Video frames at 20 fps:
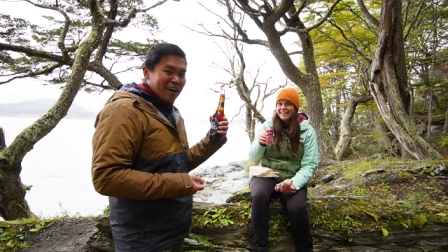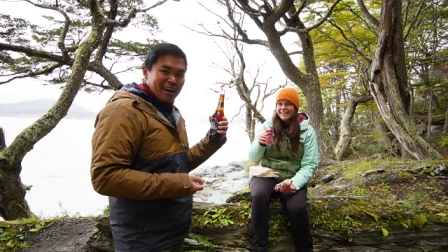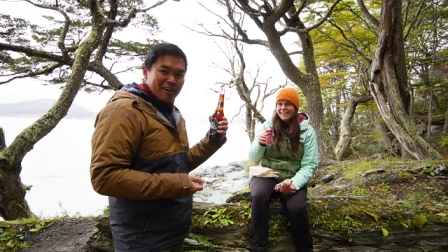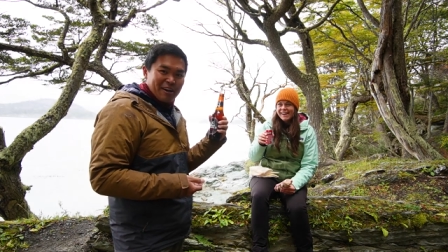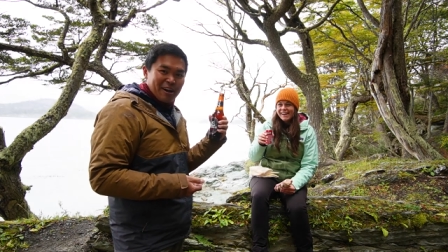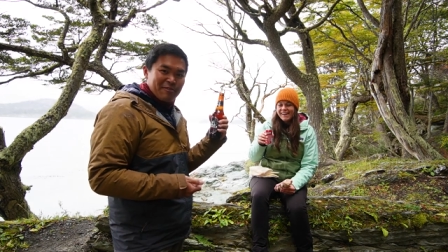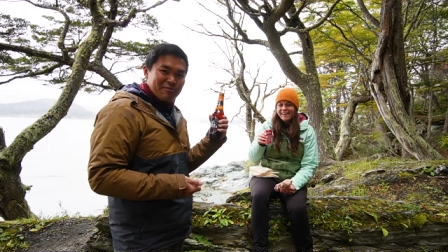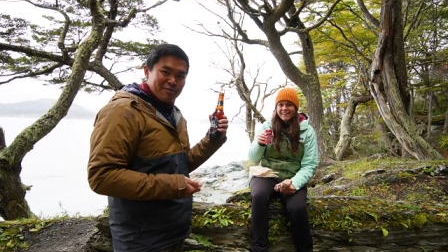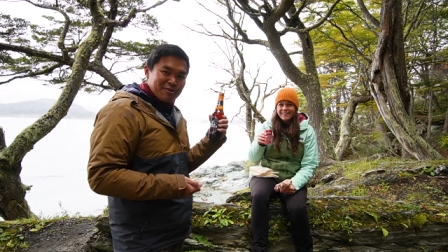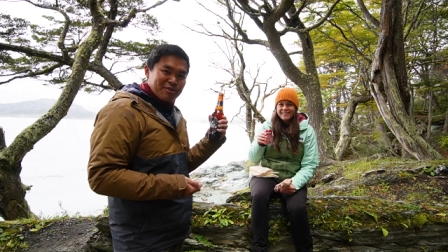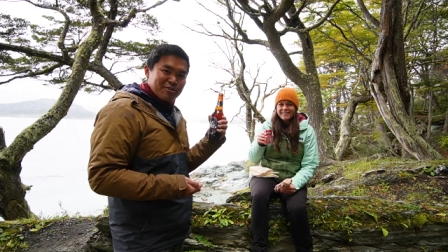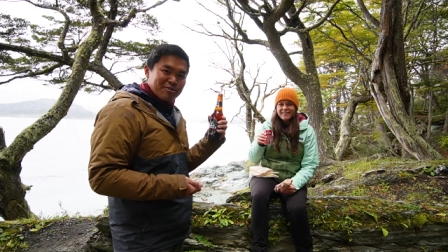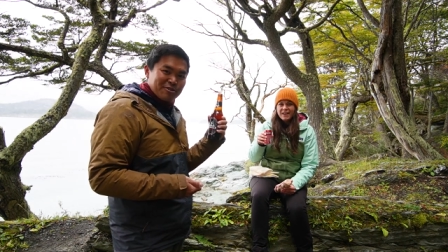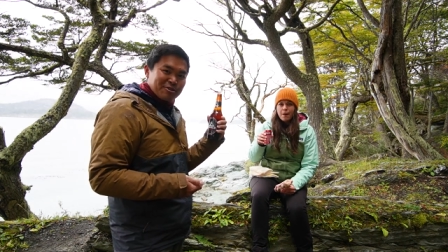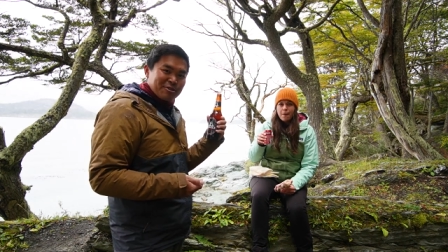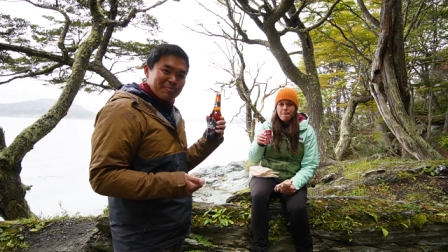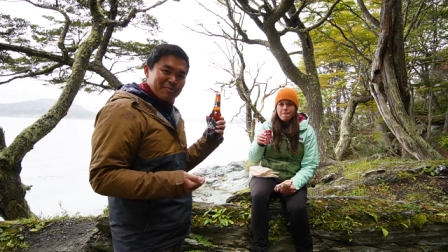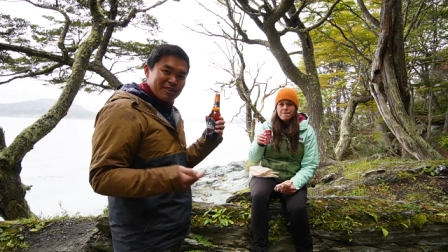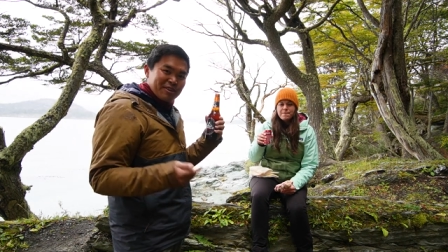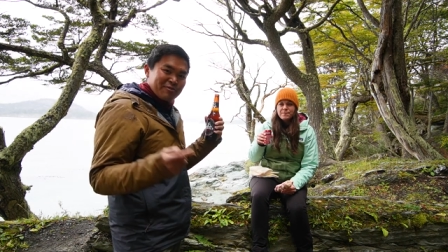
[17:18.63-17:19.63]
I- have heard
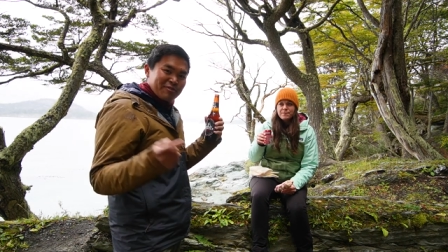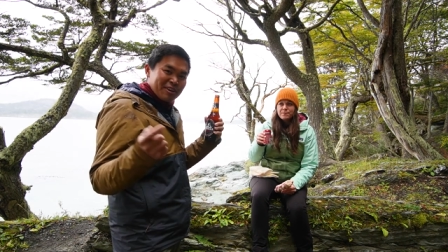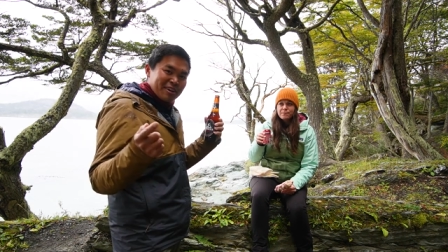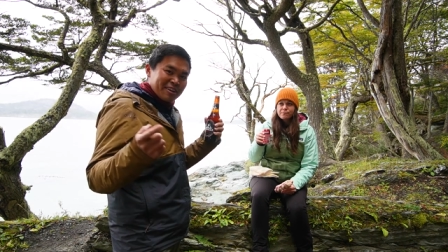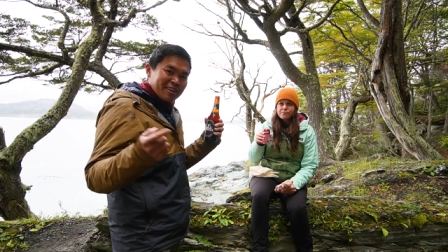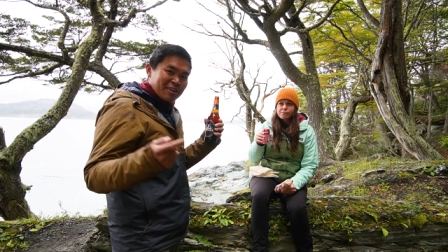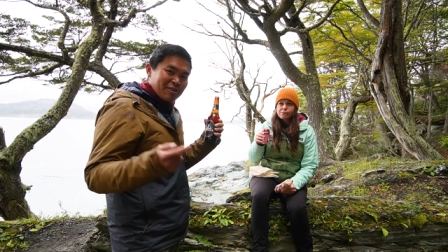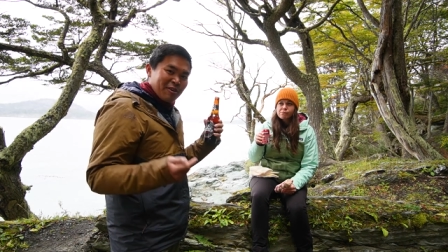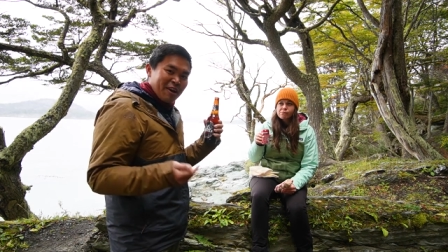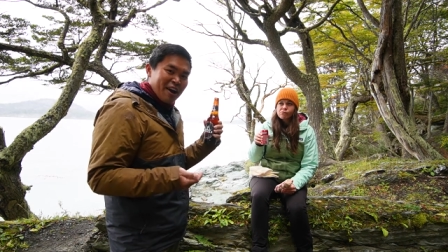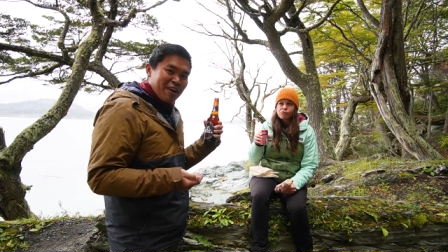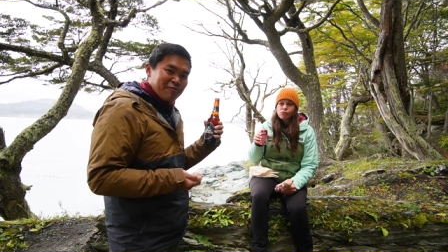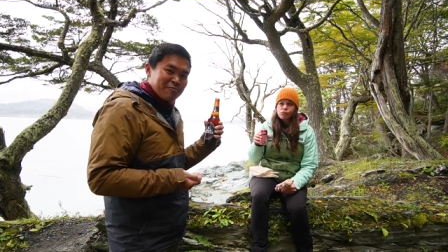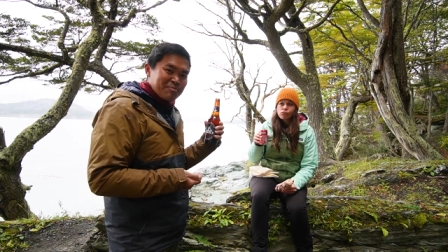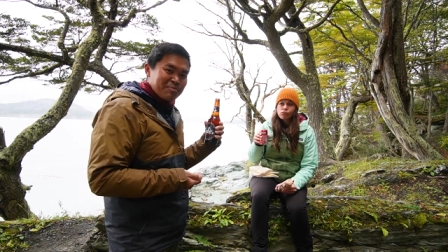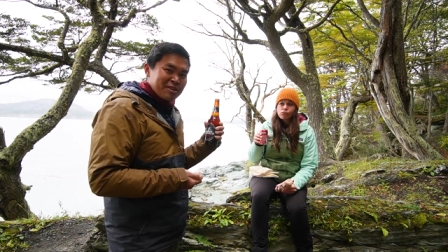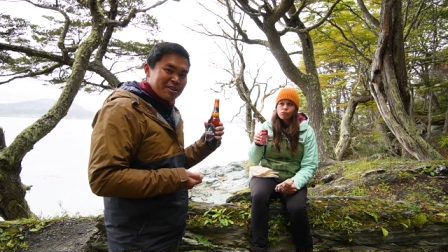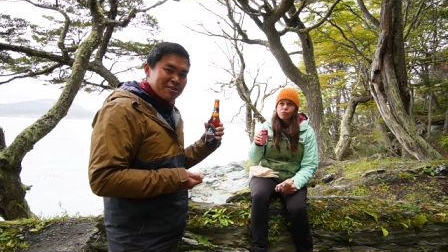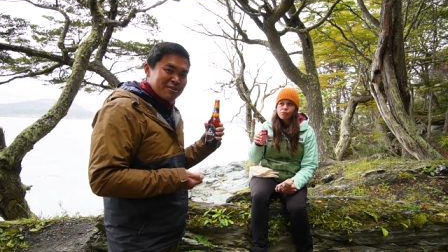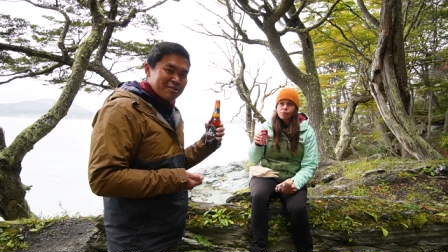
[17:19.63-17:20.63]
there's a bit of a
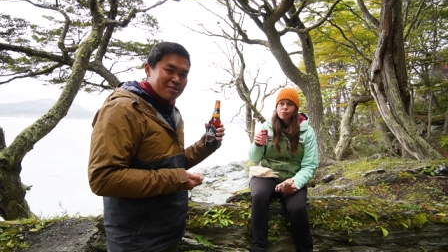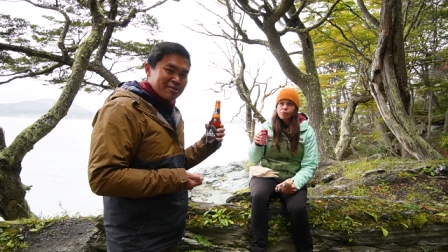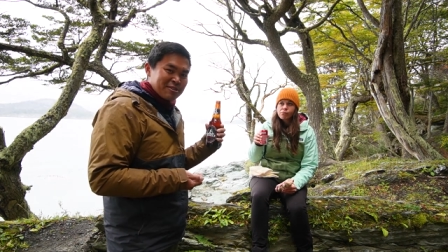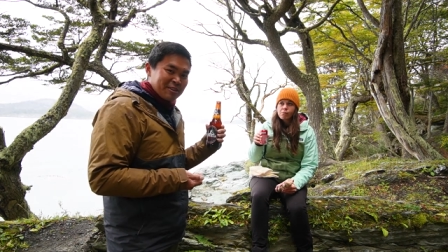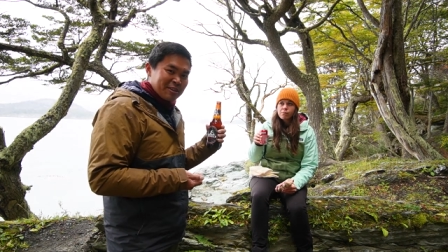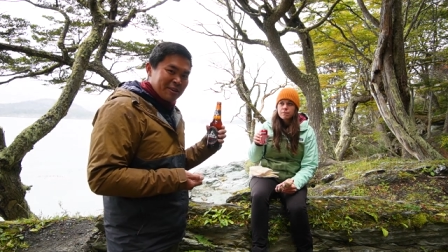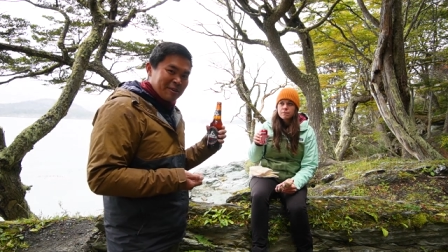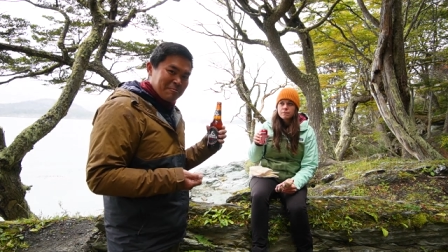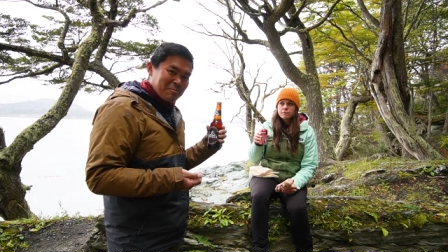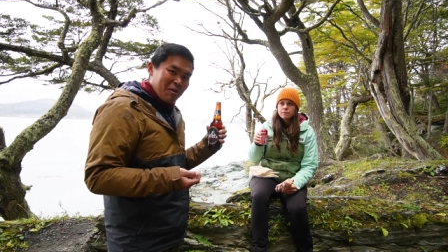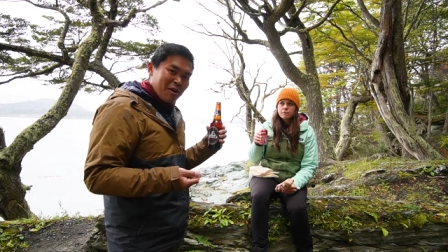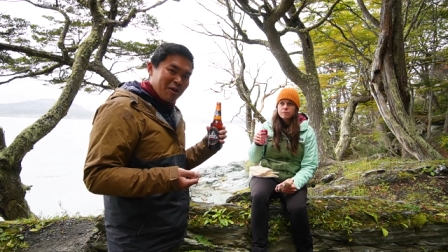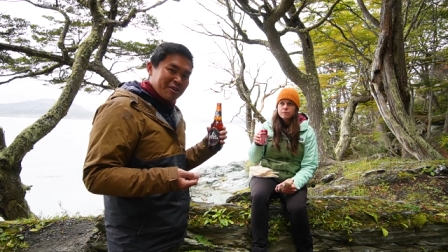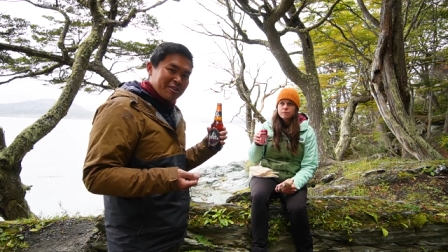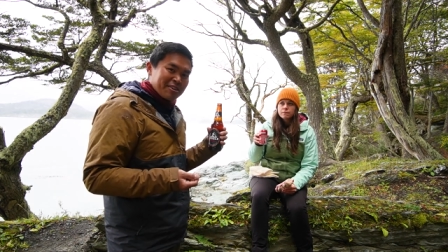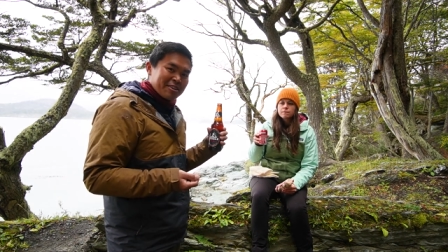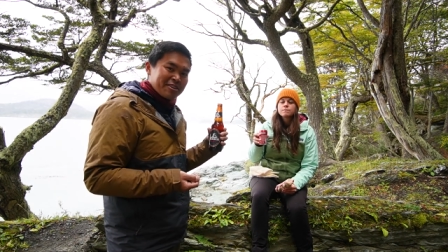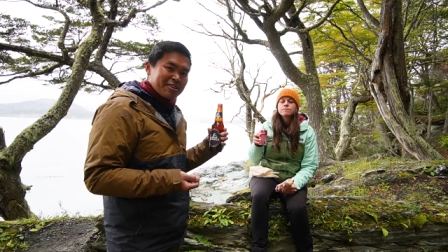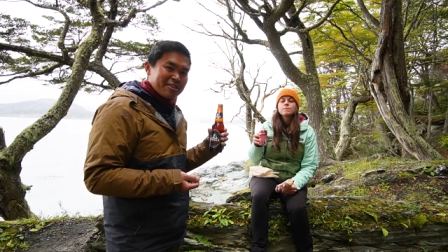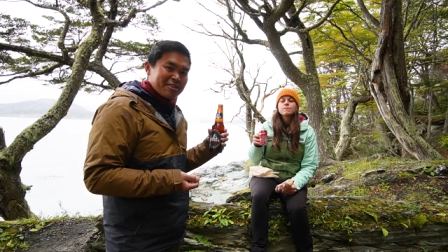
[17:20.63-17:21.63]
craft beer like
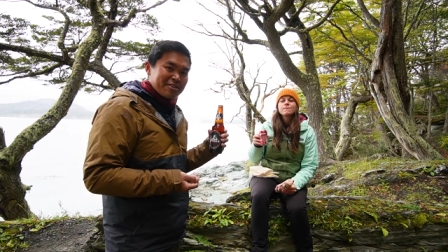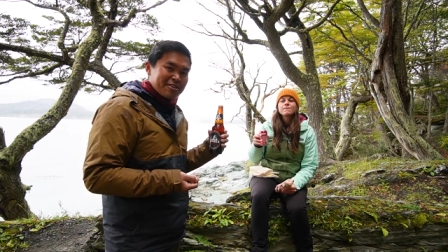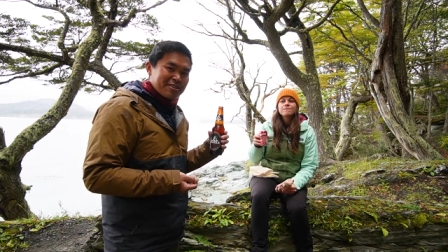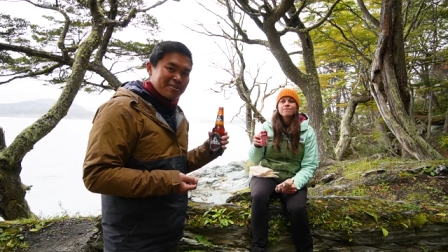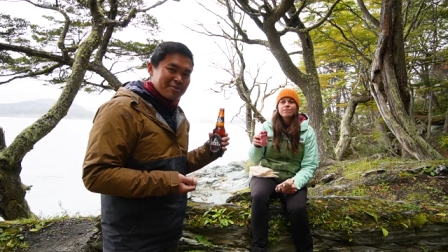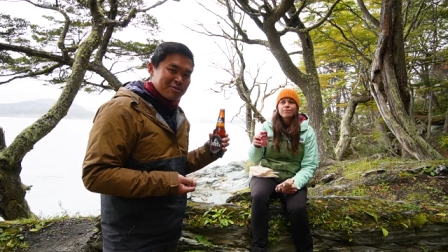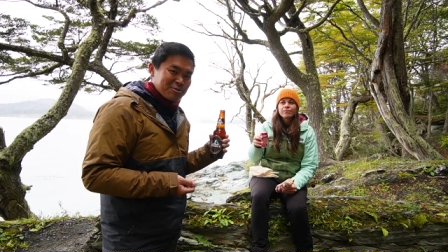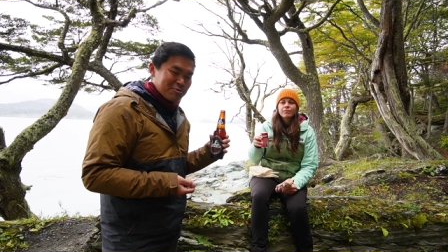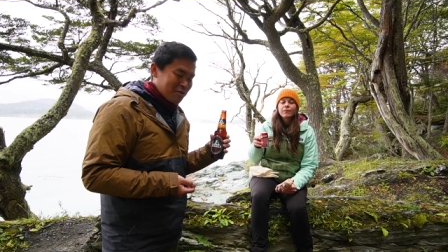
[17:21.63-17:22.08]
market here mm. in hmm.